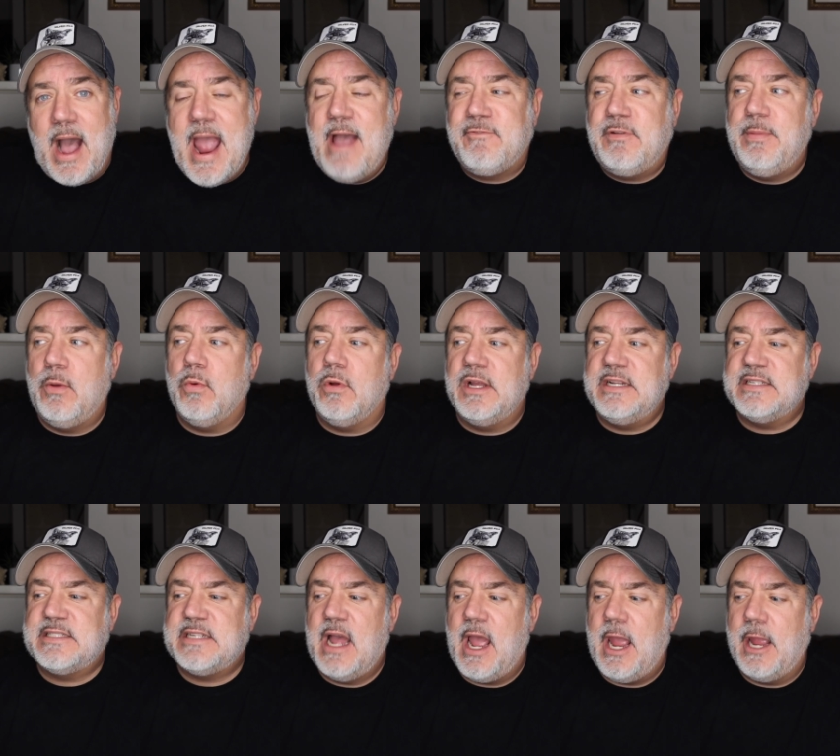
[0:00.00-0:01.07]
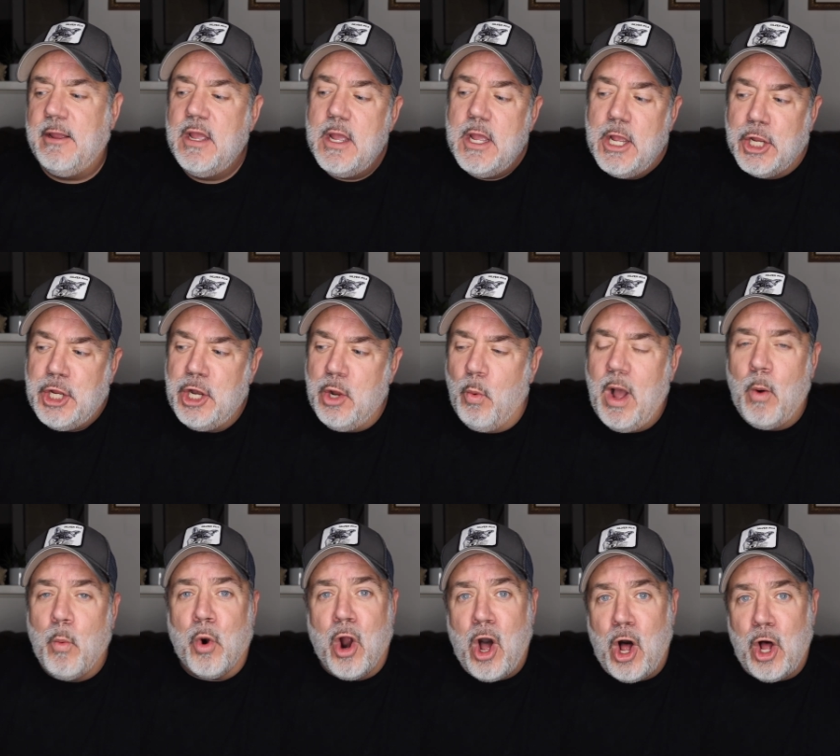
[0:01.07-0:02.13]
I have to be willing to say, you know
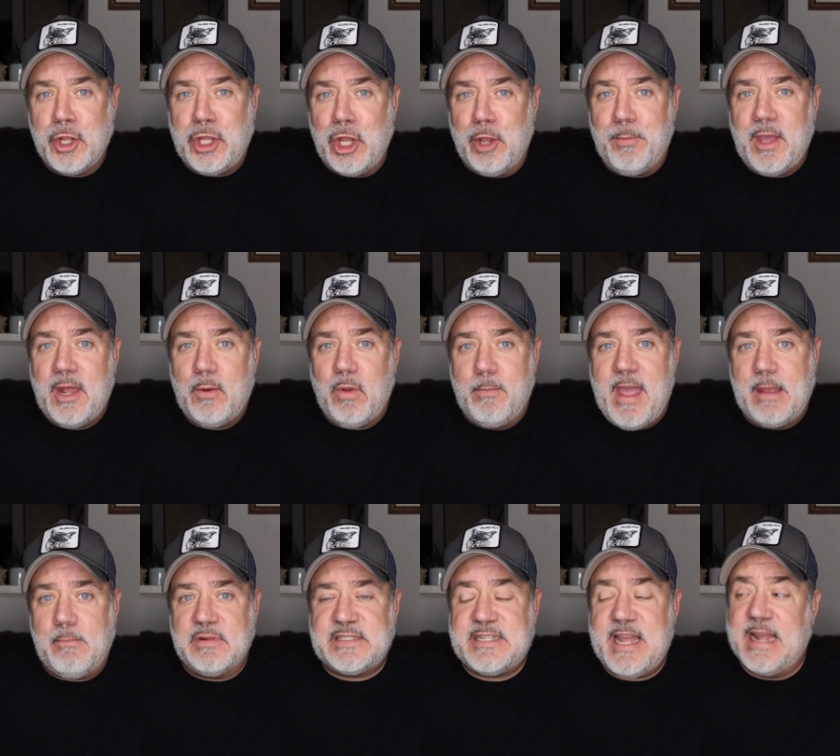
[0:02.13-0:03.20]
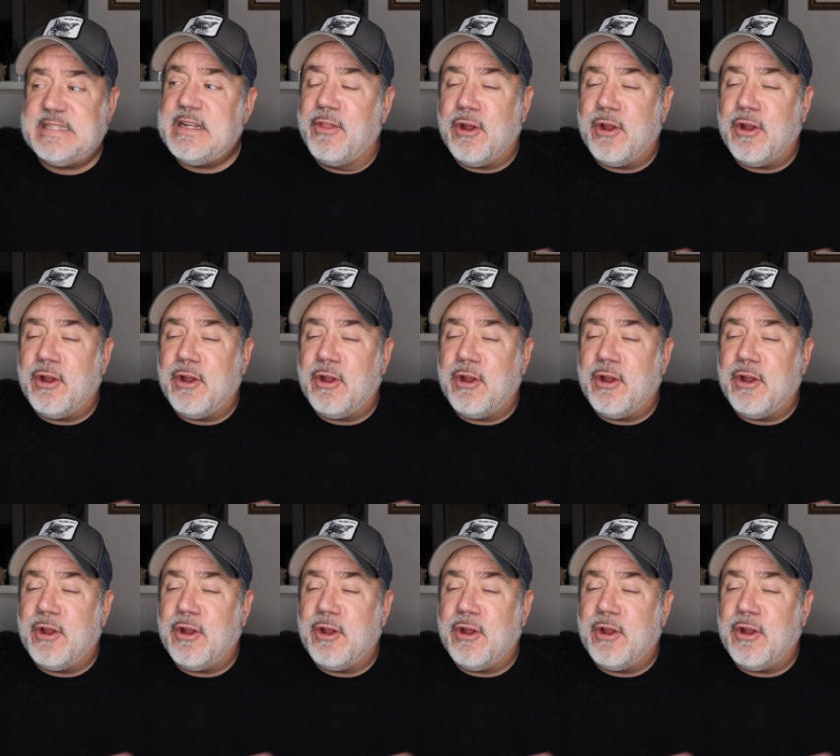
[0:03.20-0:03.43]
what, we're all human, we make mistakes.